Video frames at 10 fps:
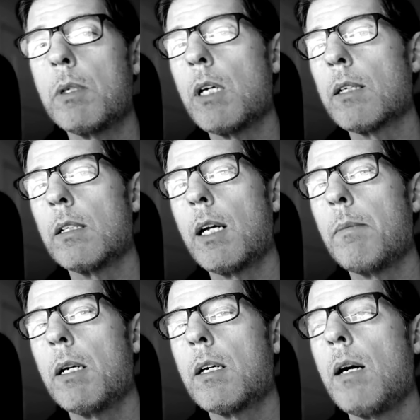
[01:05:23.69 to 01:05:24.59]
We talked a lot
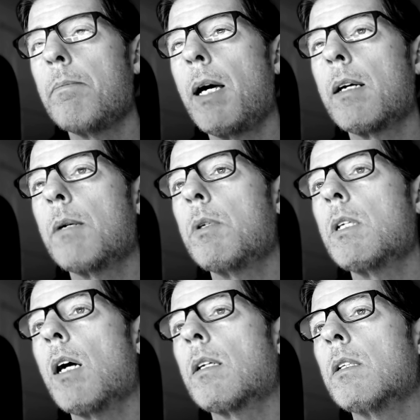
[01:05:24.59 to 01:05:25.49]
about compounding. We
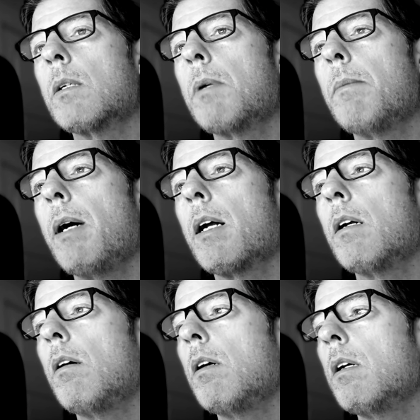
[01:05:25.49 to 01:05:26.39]
talked a little bit about
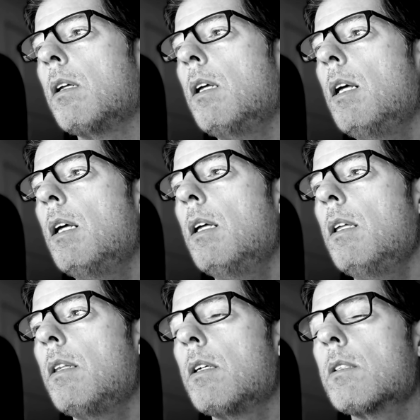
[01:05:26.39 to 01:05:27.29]
it on
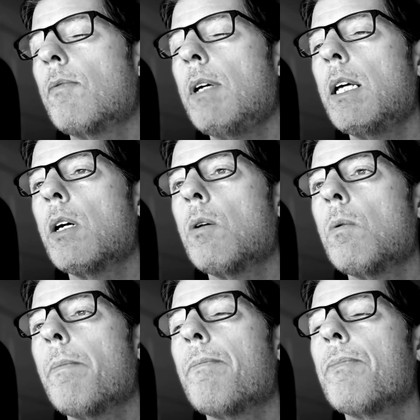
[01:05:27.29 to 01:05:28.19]
this video.